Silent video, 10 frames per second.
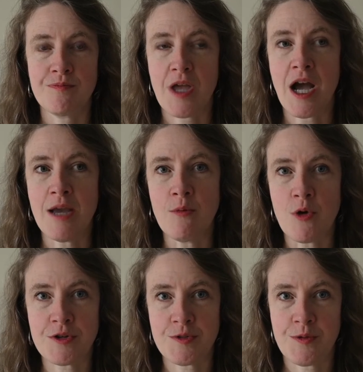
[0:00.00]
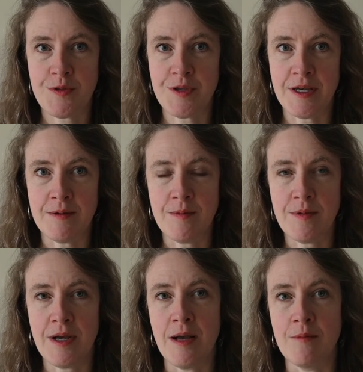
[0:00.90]
I worked with the
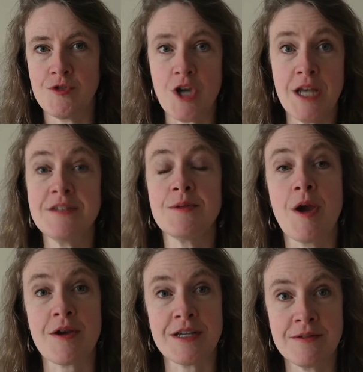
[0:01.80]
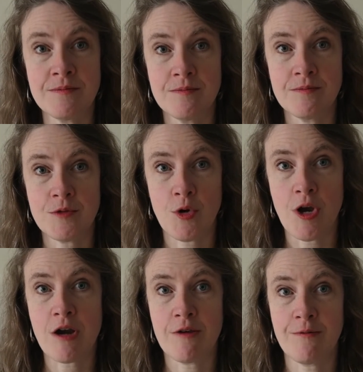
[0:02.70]
Chinese-American
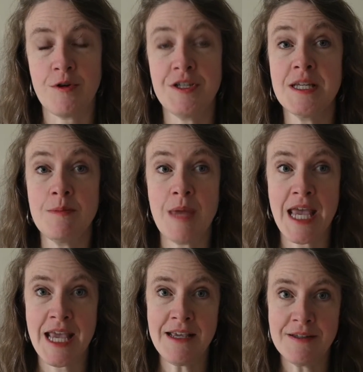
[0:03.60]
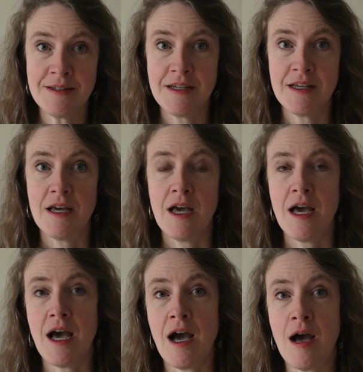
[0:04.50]
choreographer Yin Mei,
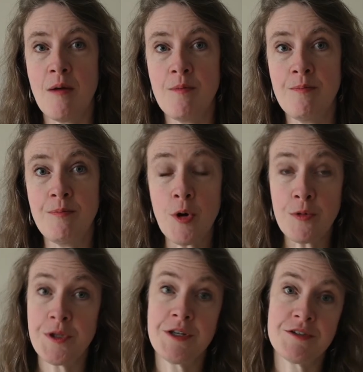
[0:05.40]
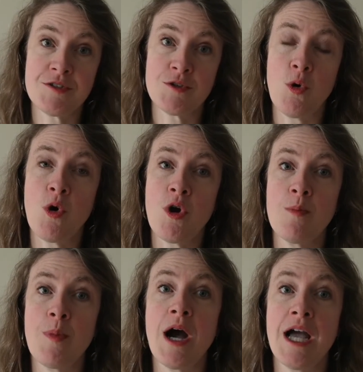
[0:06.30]
both in a score
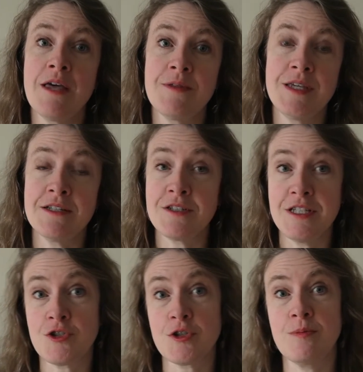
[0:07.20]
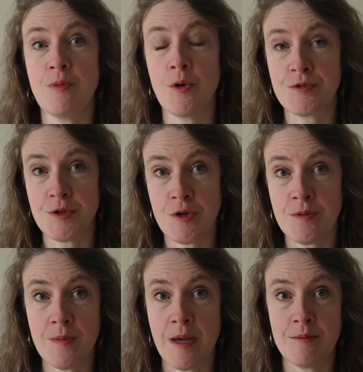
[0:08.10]
by the Indonesian composer
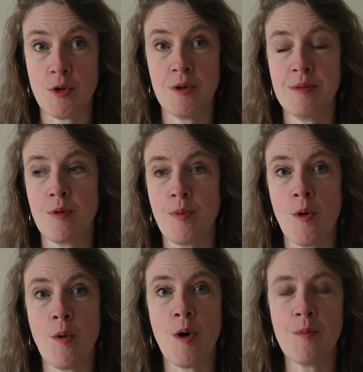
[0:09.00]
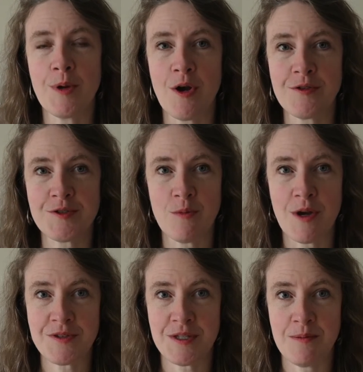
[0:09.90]
Tony Prabowo, but also
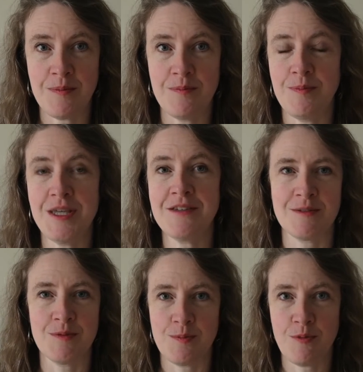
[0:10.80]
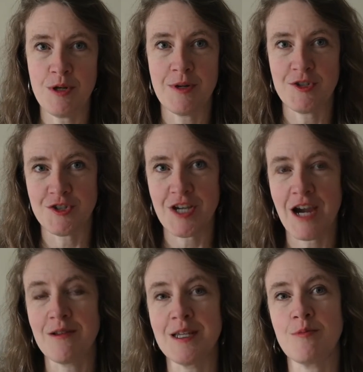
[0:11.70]
once in a piece that was pretty much
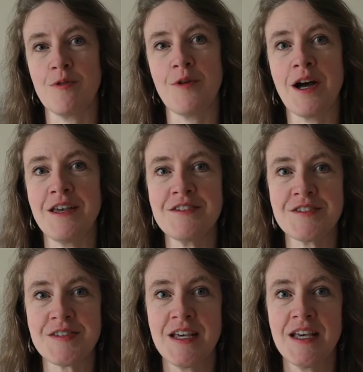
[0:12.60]
entirely improvised.